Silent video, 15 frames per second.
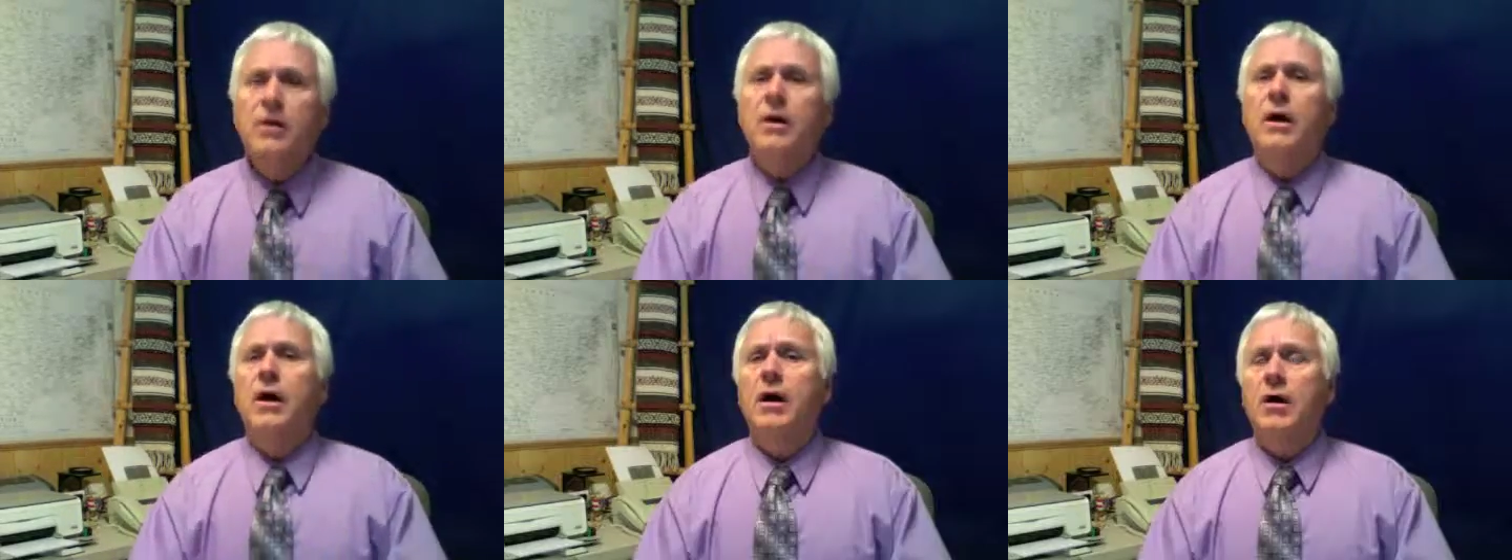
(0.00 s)

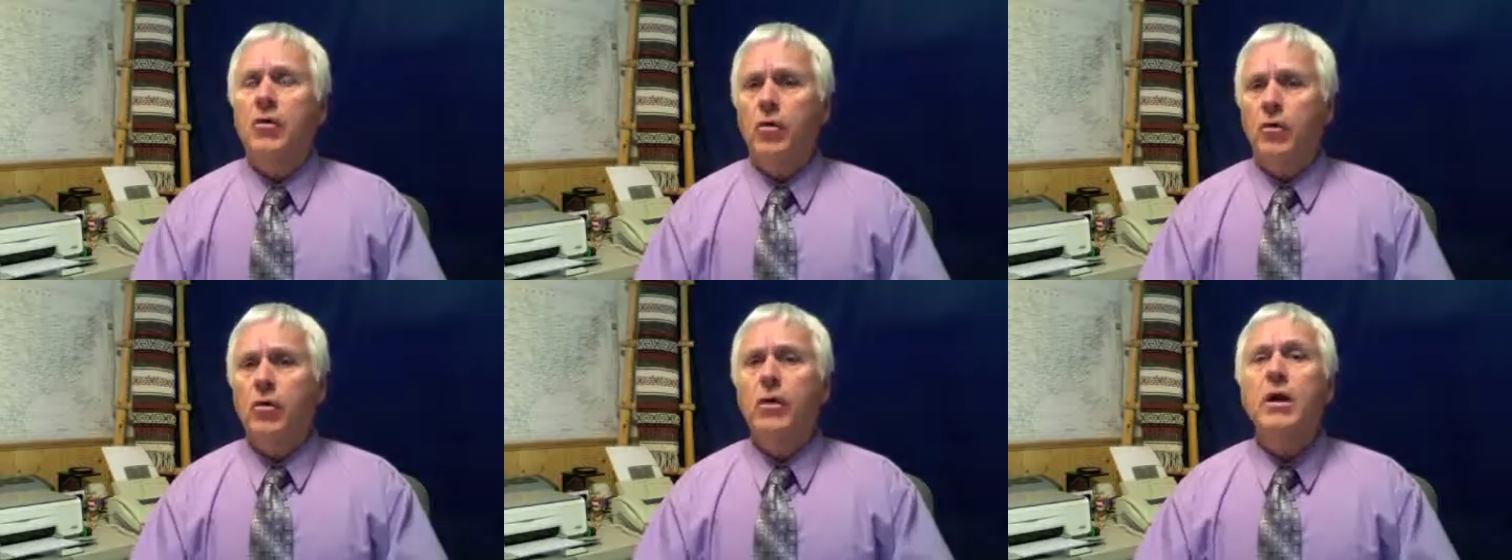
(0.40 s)

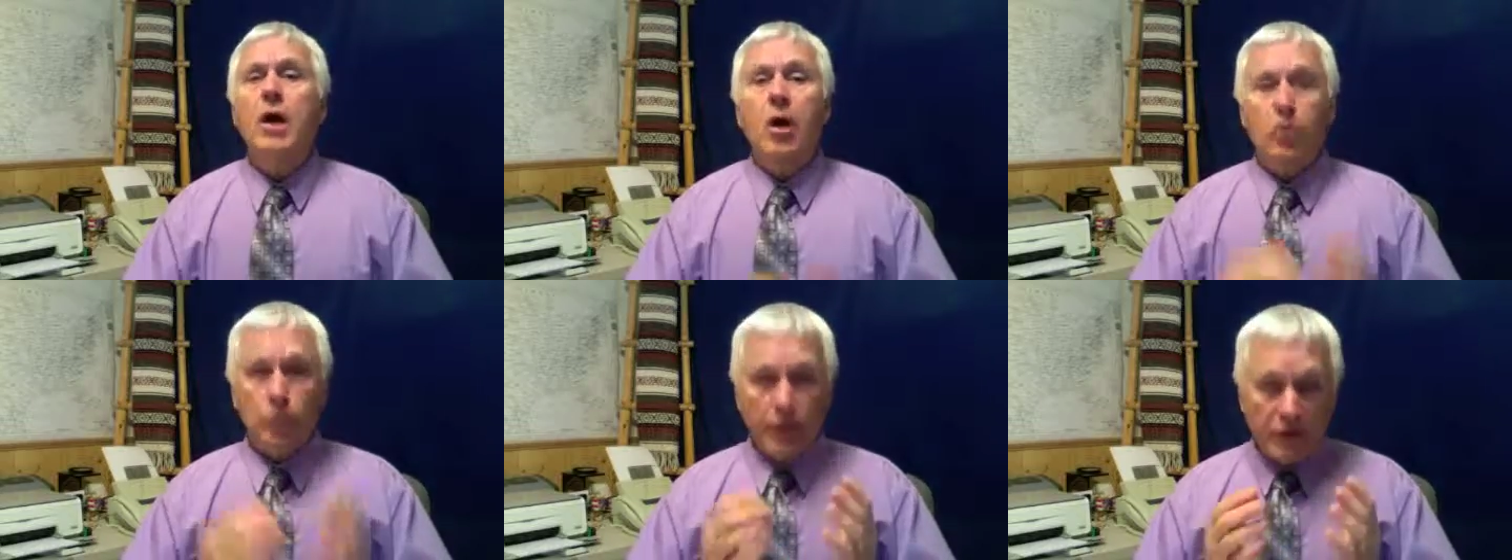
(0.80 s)
or
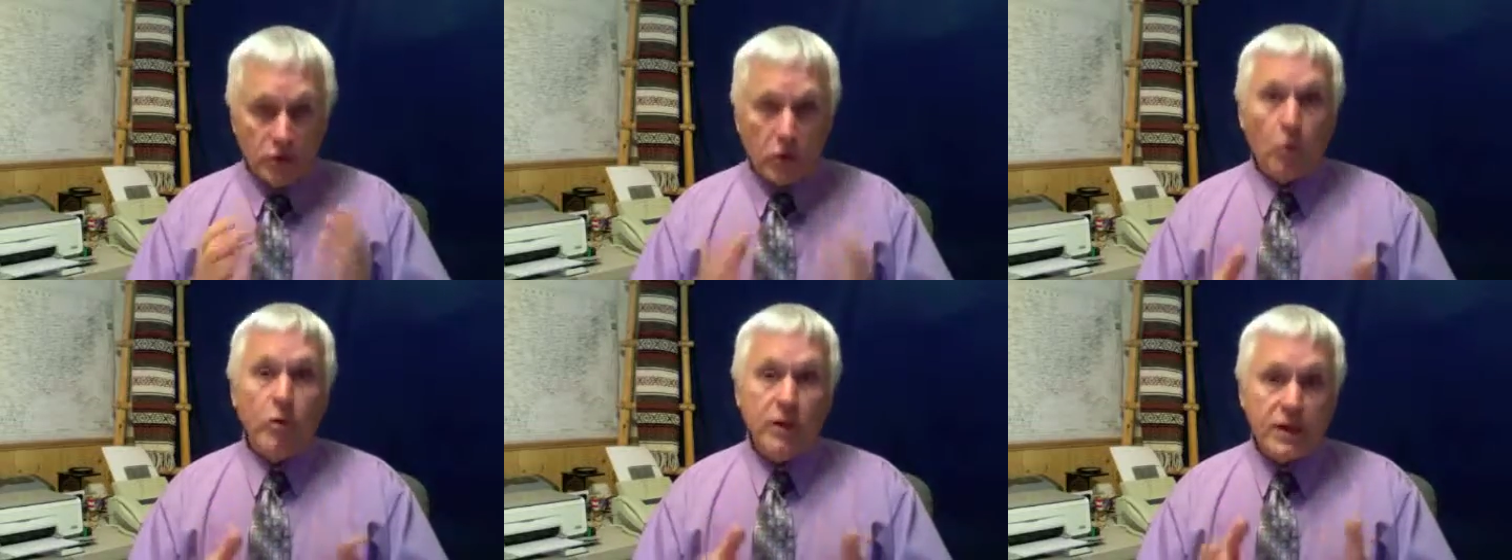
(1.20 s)
a
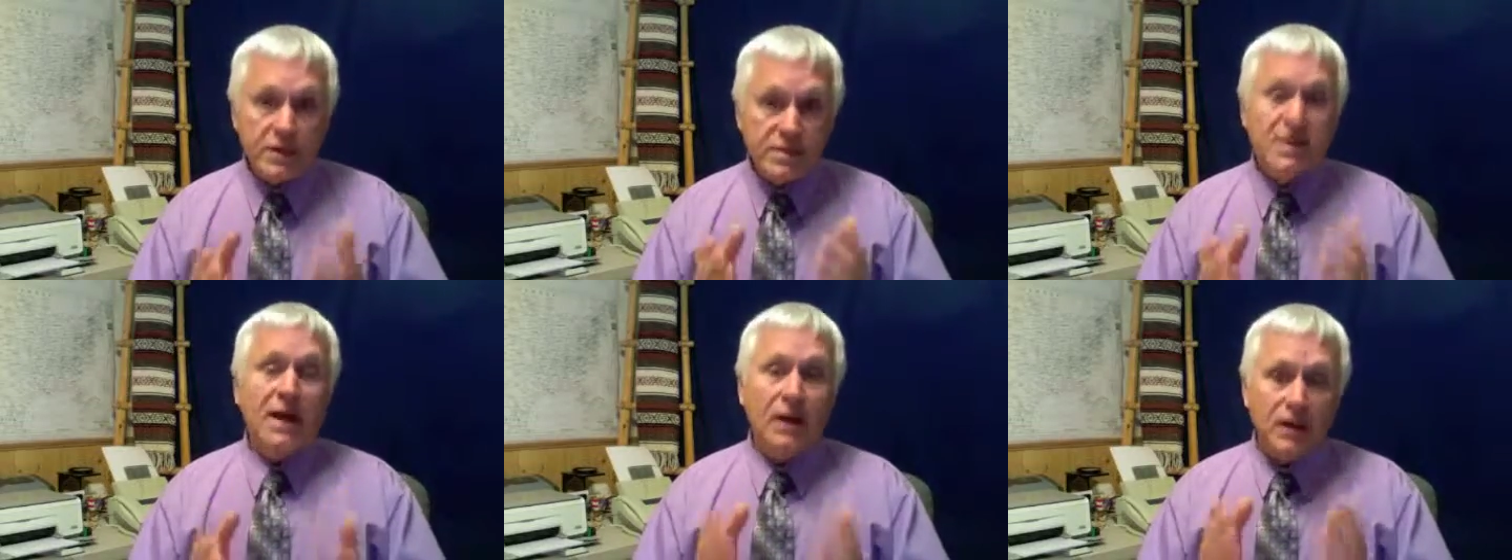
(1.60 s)

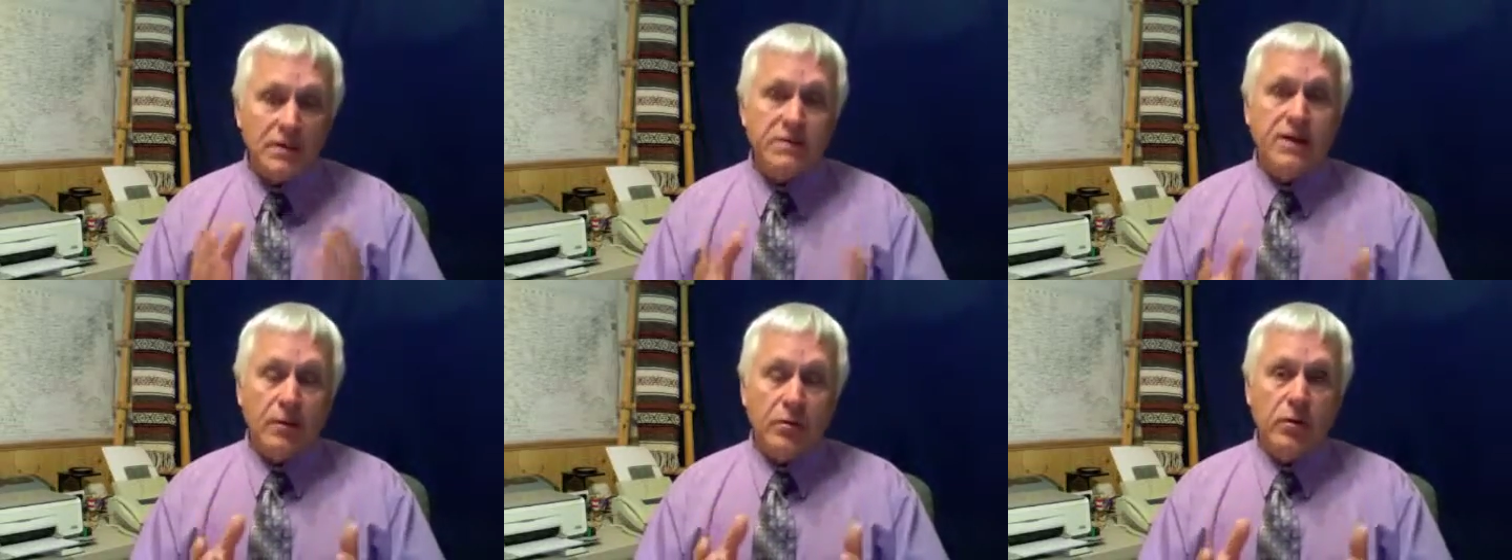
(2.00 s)
recorded
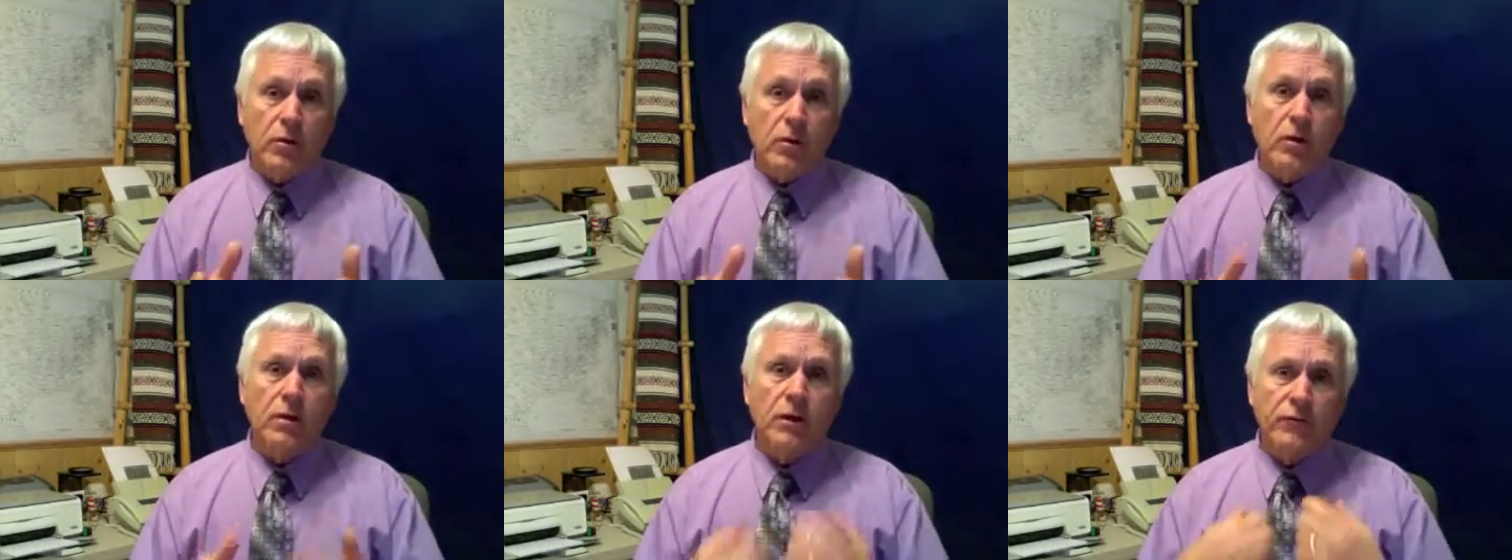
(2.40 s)

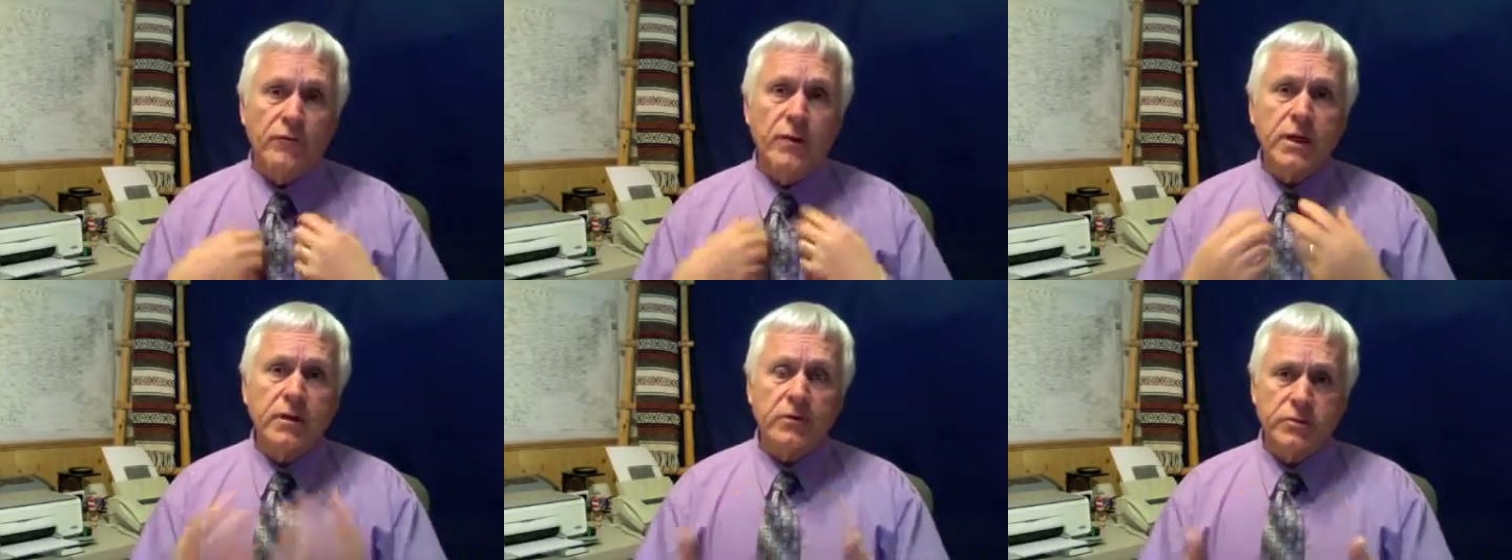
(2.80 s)
teleseminar of
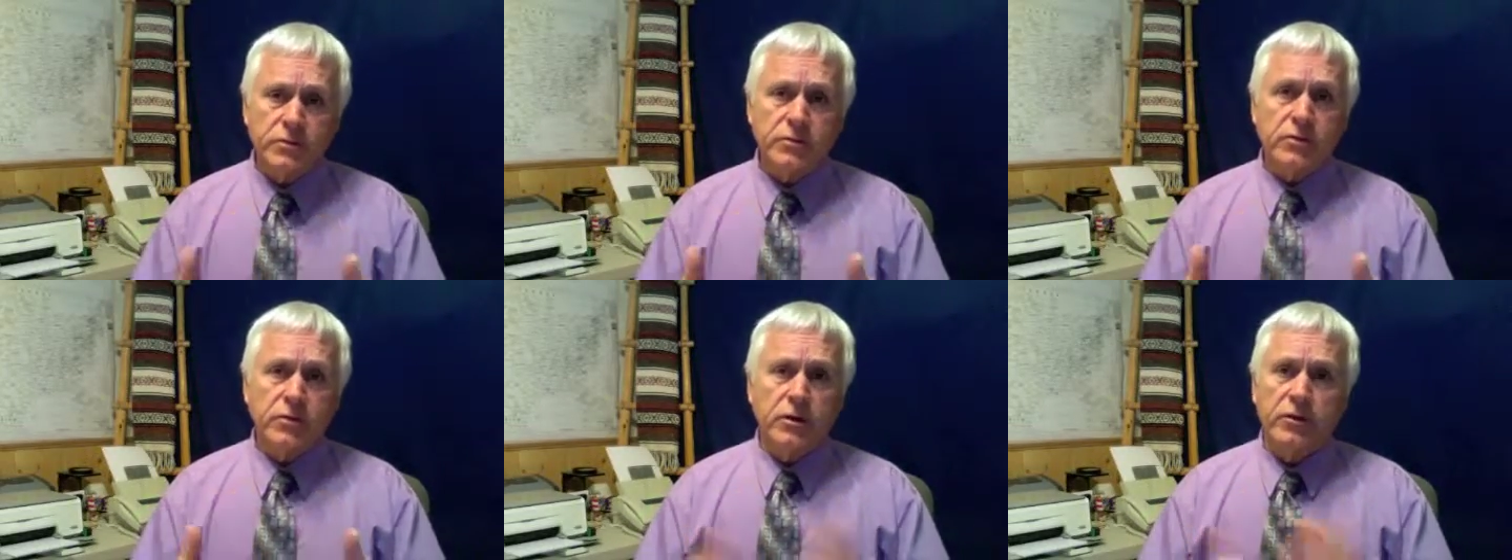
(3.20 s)
me in a
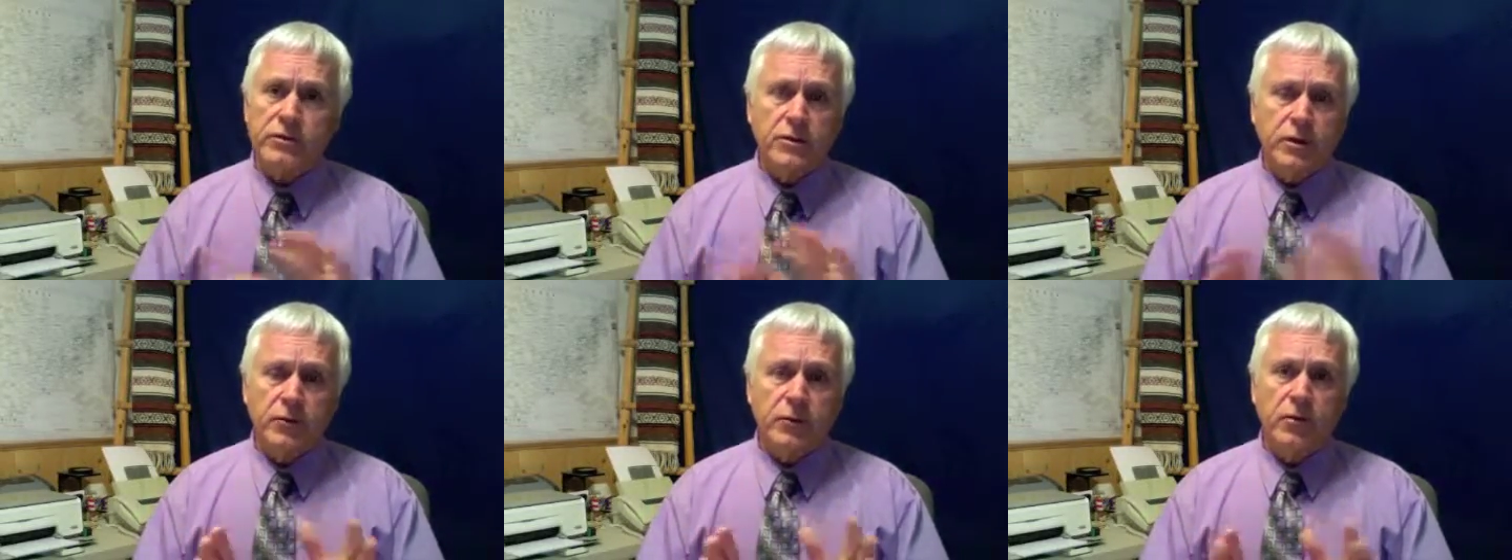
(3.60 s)
studio.
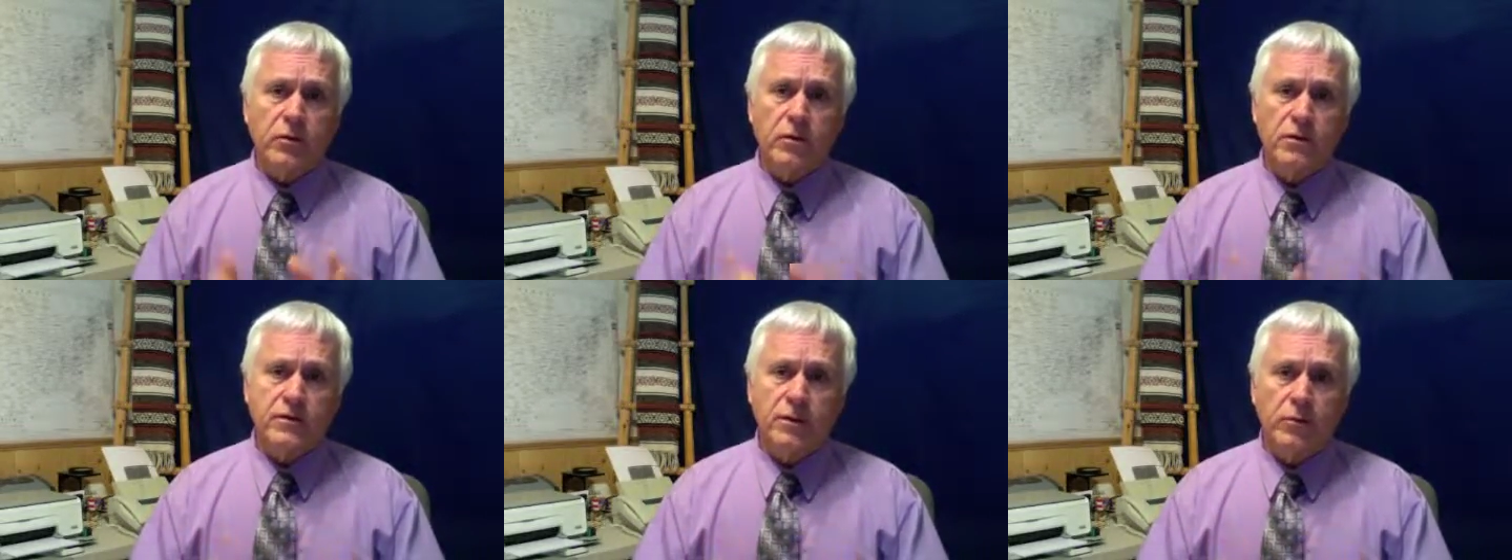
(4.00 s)
It's not a
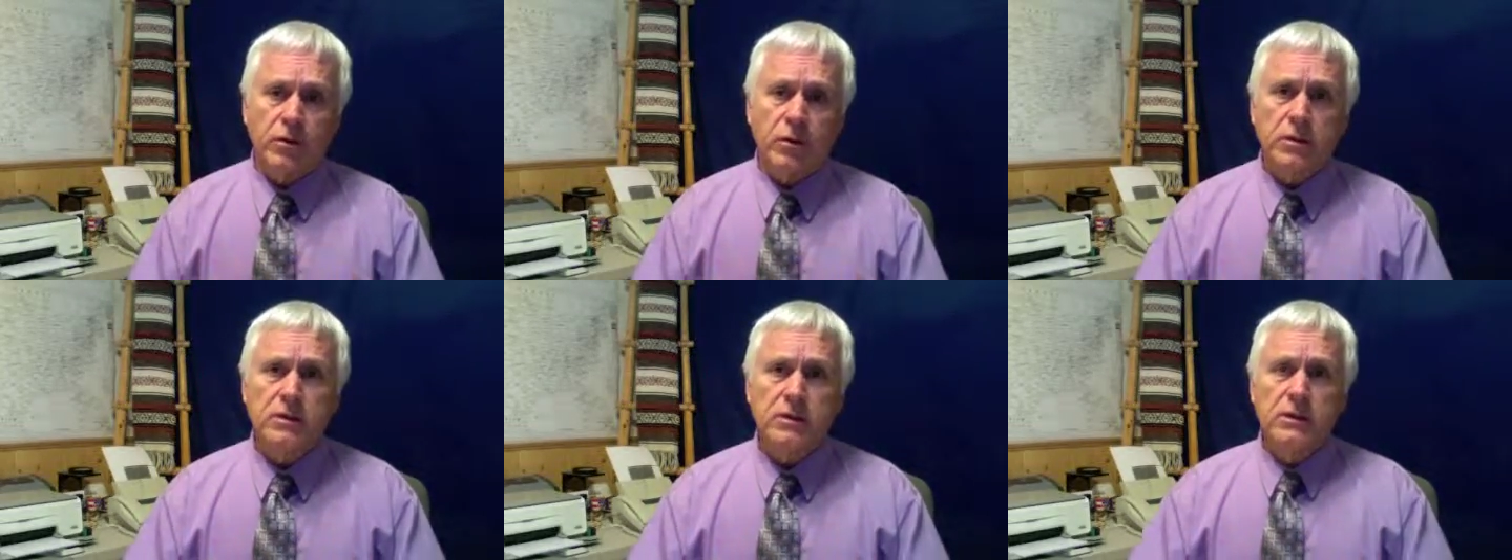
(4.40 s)
recorded
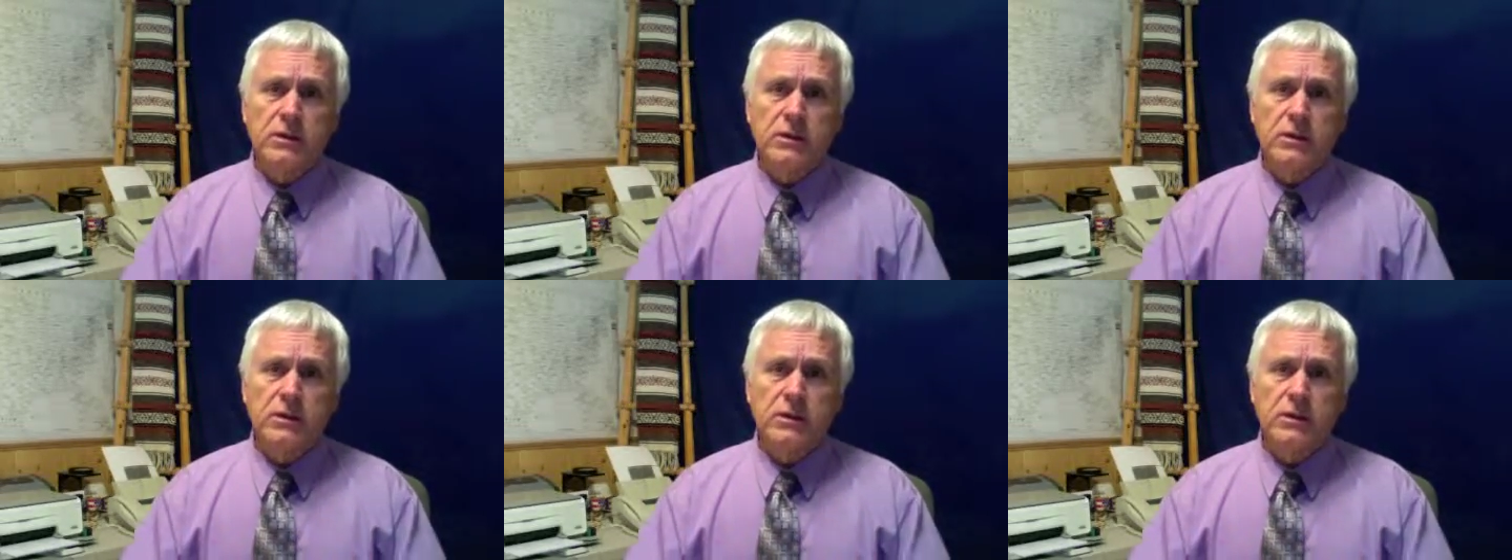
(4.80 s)
seminar,